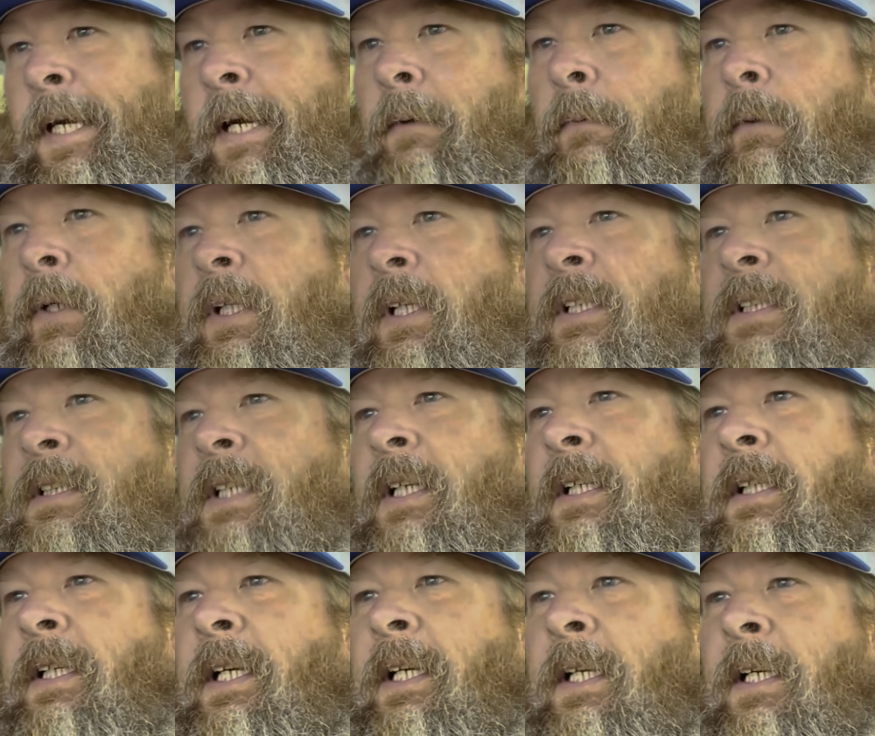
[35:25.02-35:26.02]

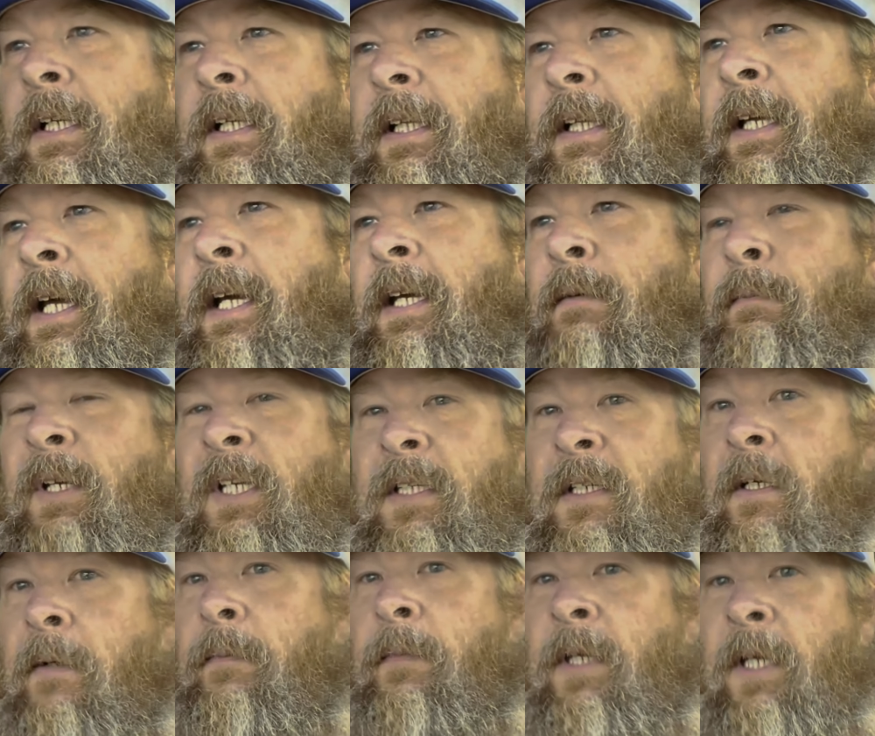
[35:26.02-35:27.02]
Realistically, that could be
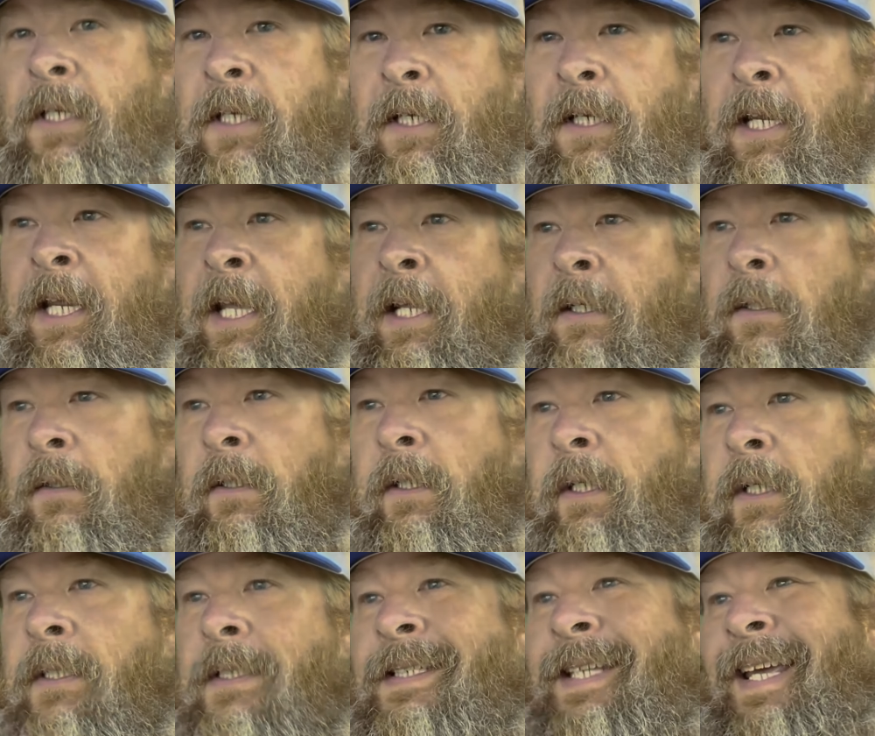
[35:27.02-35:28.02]
something they can handle in
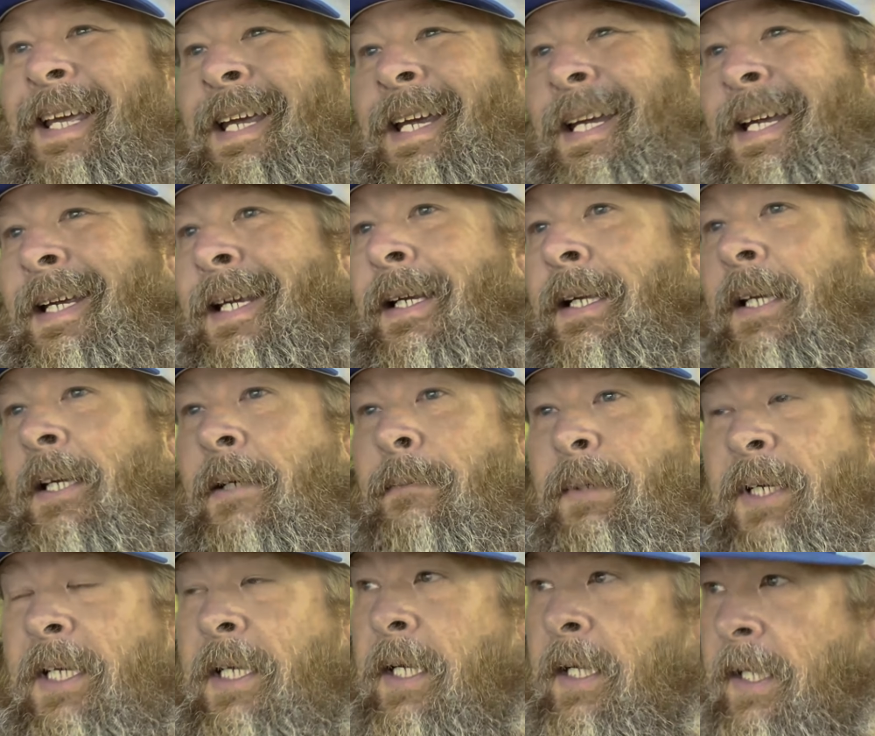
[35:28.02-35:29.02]
a day,
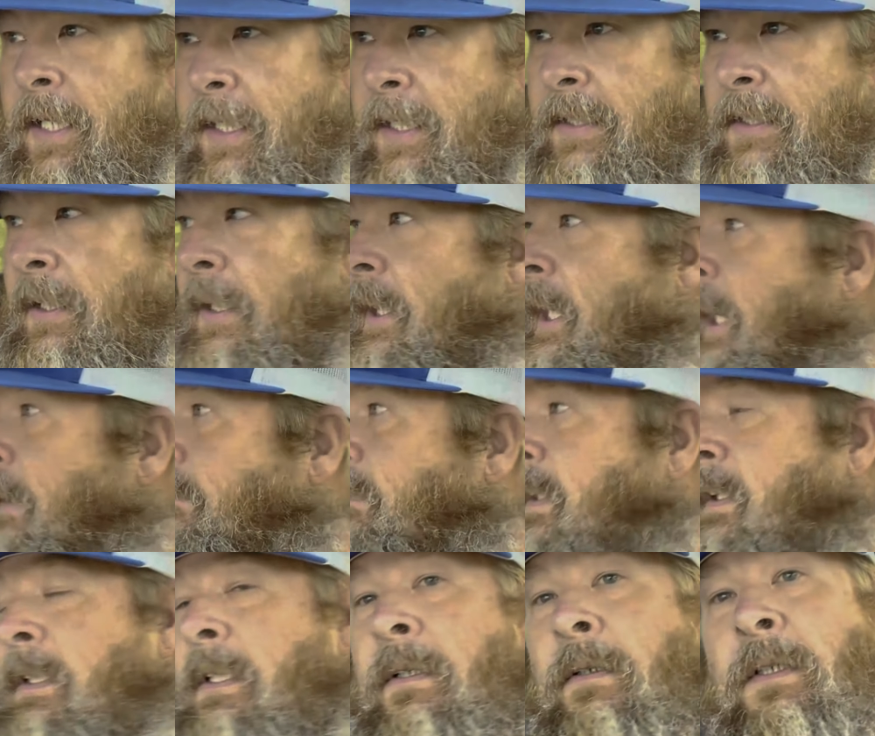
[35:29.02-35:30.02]
because all I have
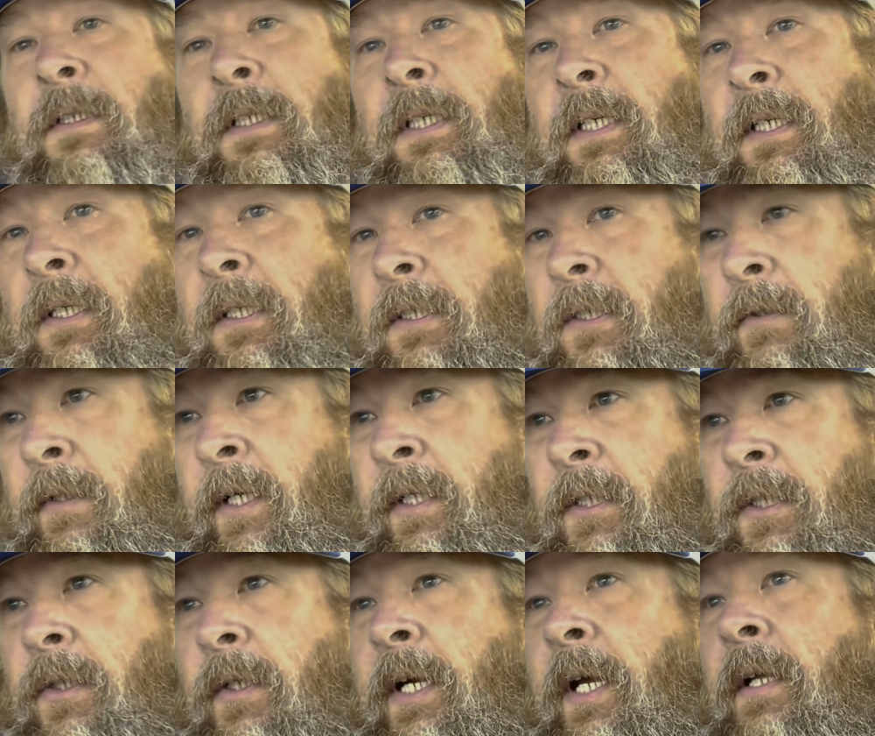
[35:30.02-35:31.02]
to do is get a
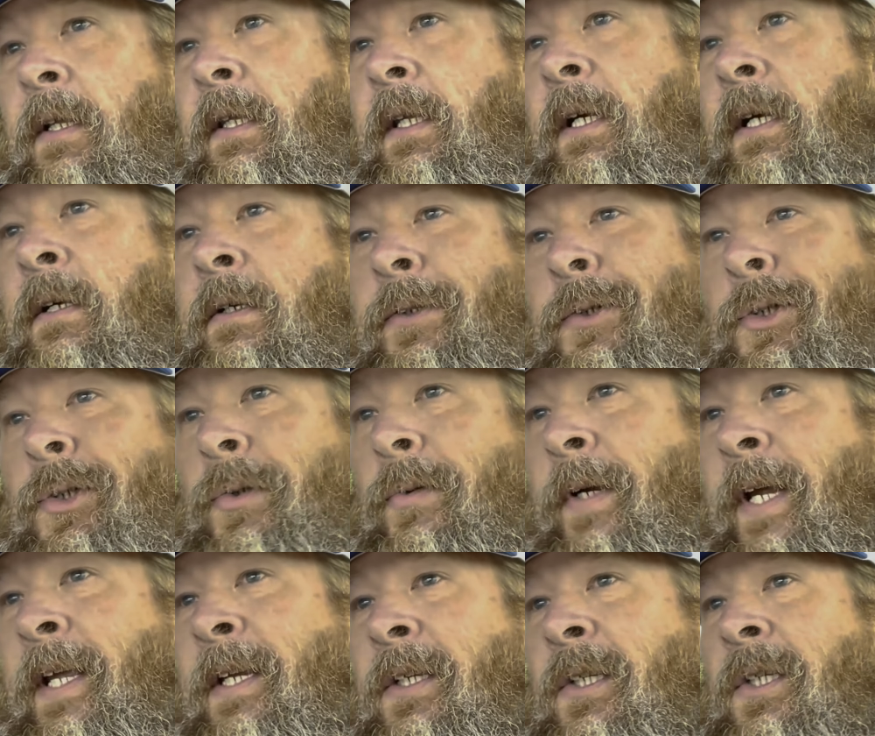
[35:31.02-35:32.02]
trencher out there and
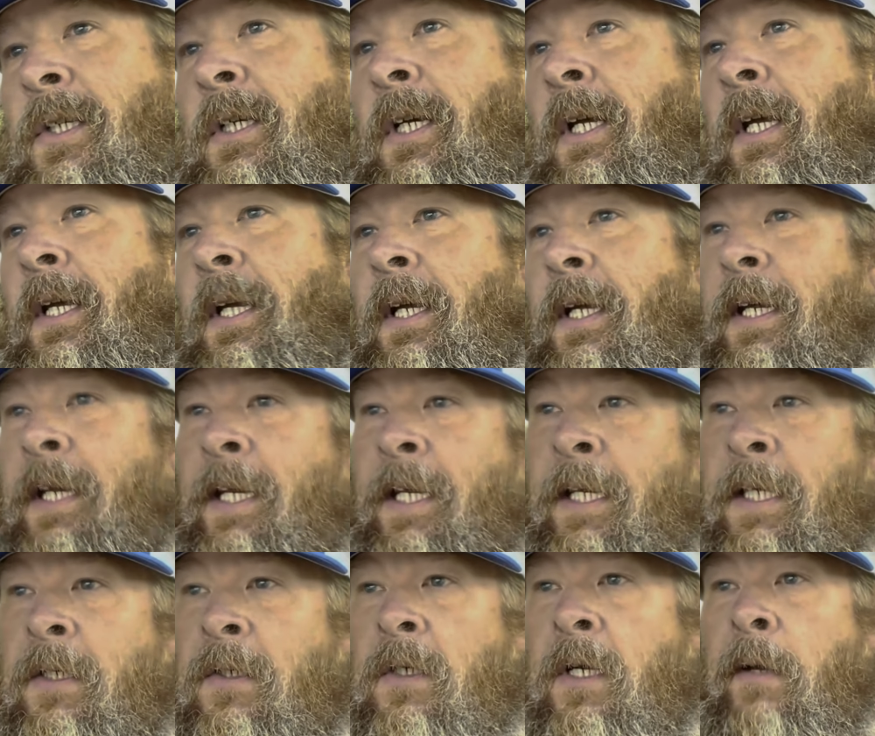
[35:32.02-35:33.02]
trench
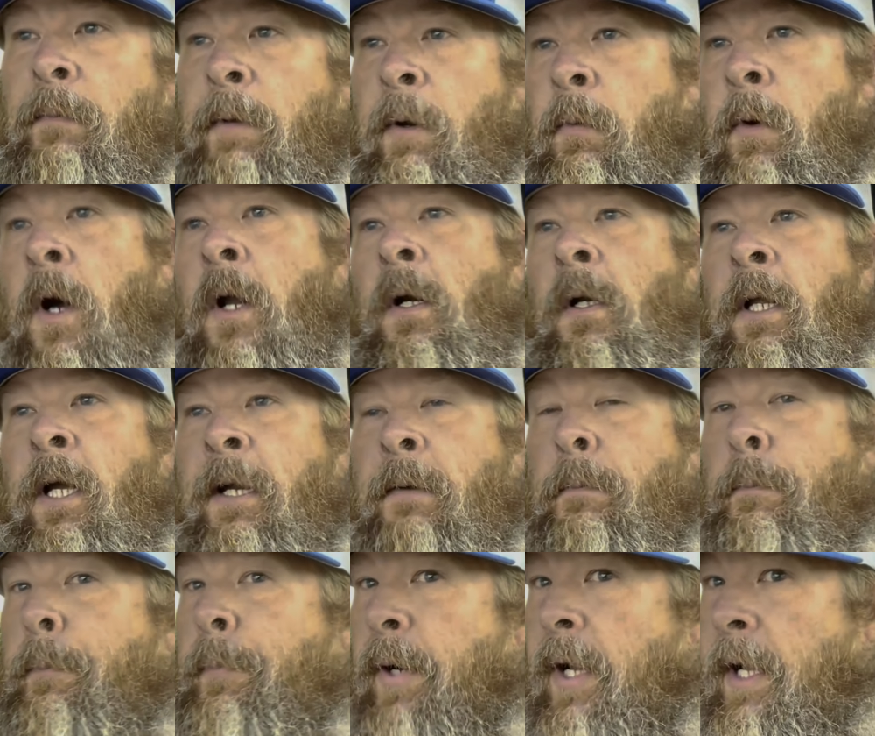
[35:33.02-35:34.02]
and drop my water
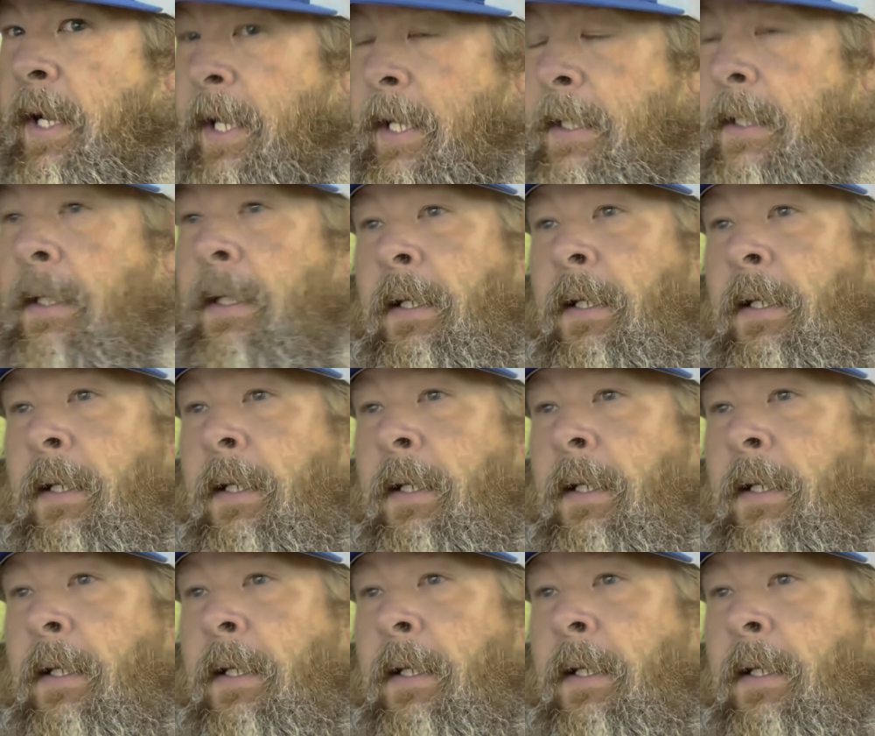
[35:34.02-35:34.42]
line. But